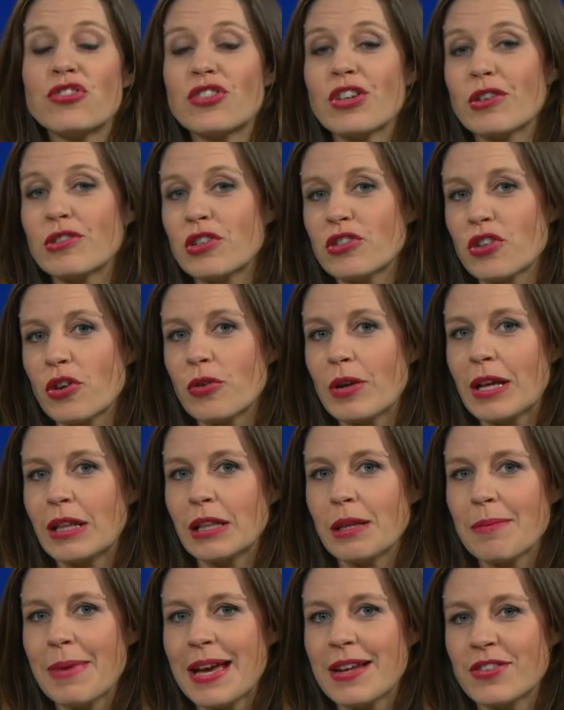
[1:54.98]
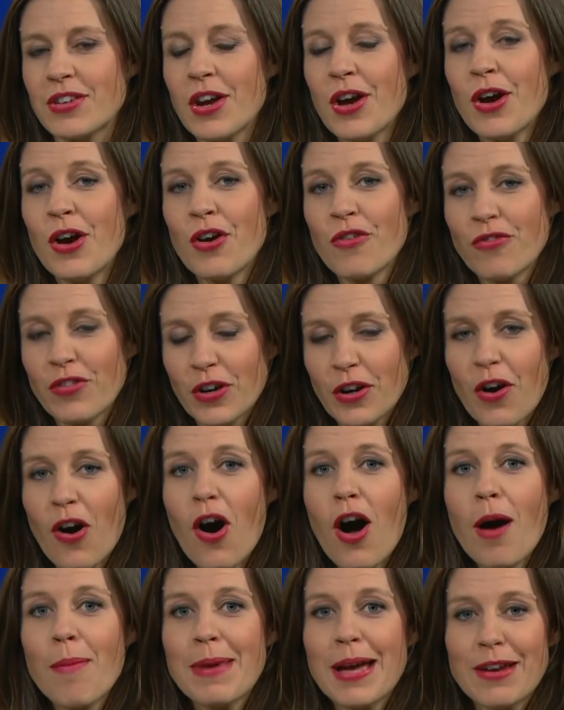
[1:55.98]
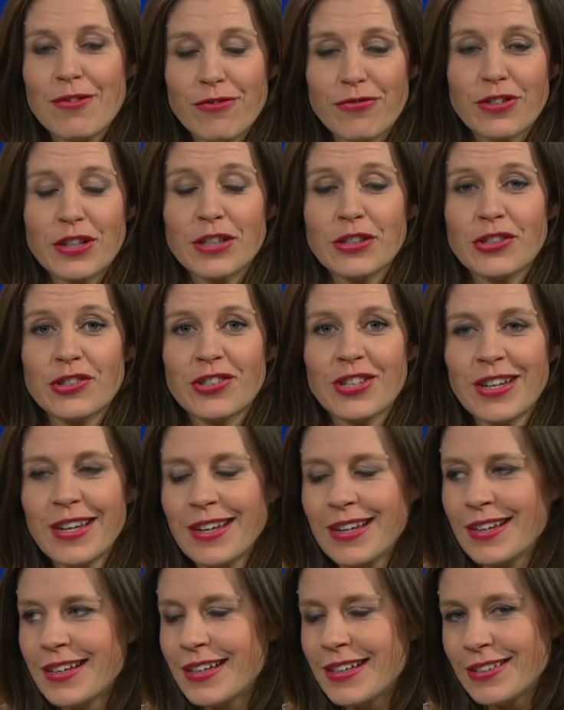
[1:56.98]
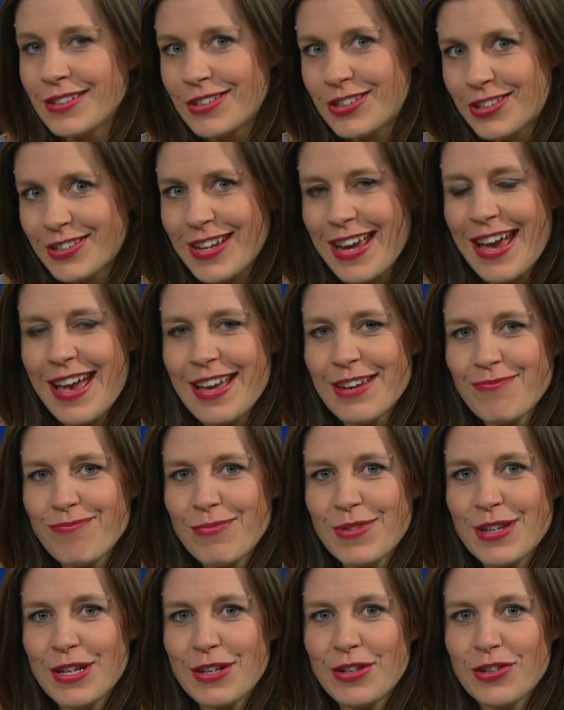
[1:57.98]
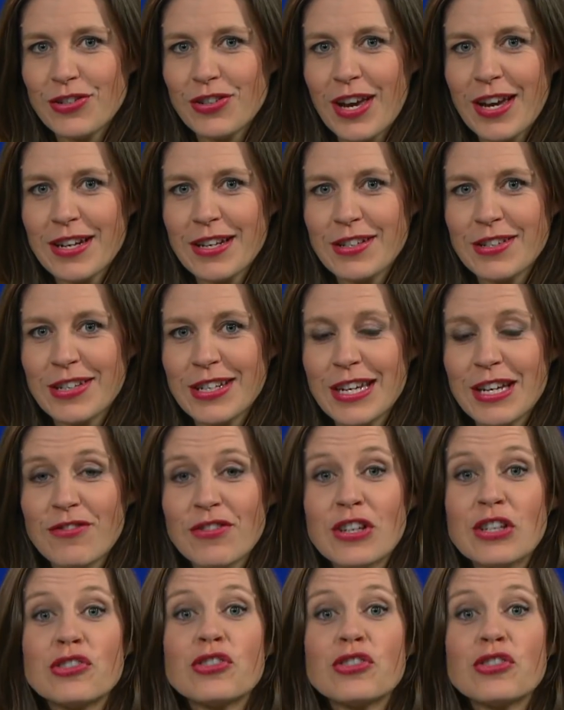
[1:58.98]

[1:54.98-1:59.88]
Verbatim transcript: out to Tony Clement for comment first. Instead, he decided to give his